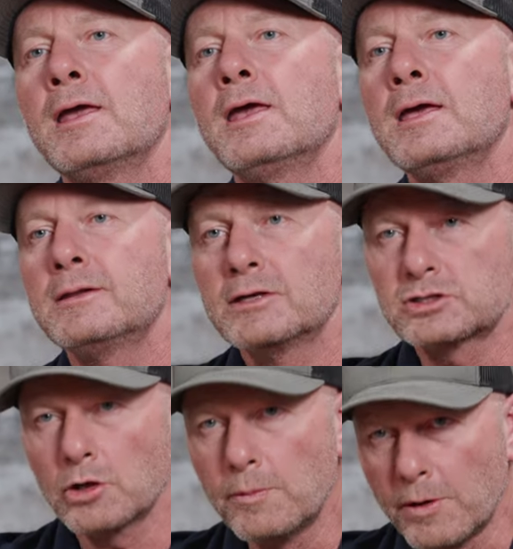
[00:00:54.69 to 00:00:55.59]
and a
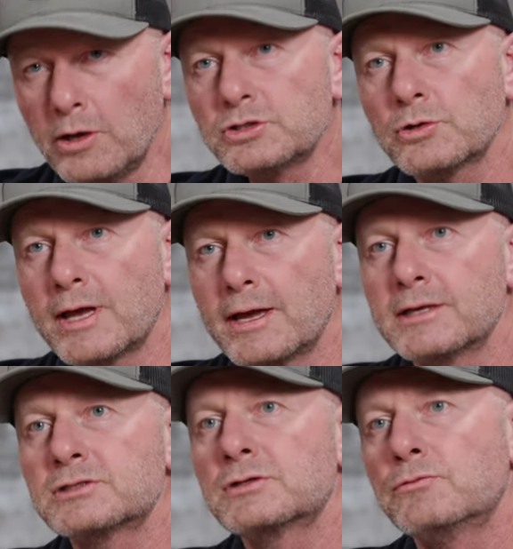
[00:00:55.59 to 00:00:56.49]
scope also
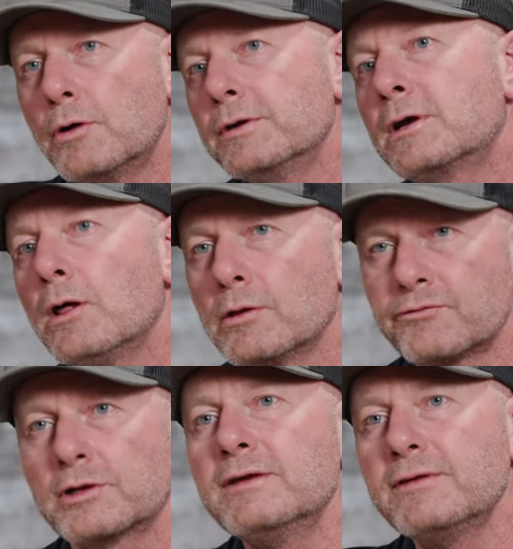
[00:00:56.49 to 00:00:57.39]
has what we call a
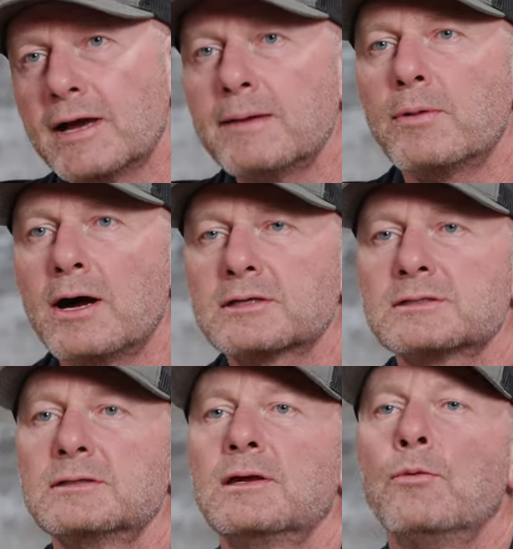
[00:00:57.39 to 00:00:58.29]
forgiving eye
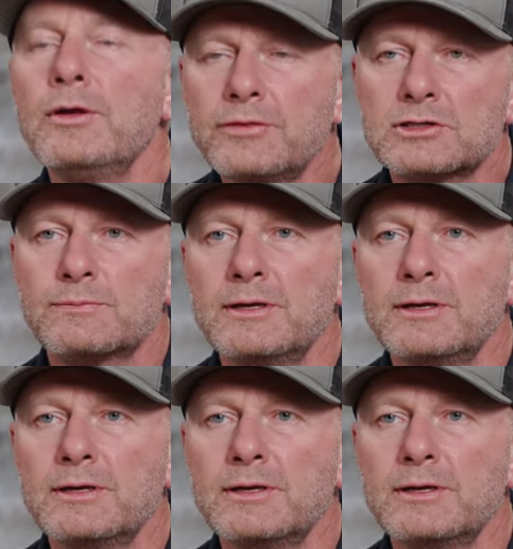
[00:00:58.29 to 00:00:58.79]
box. And what this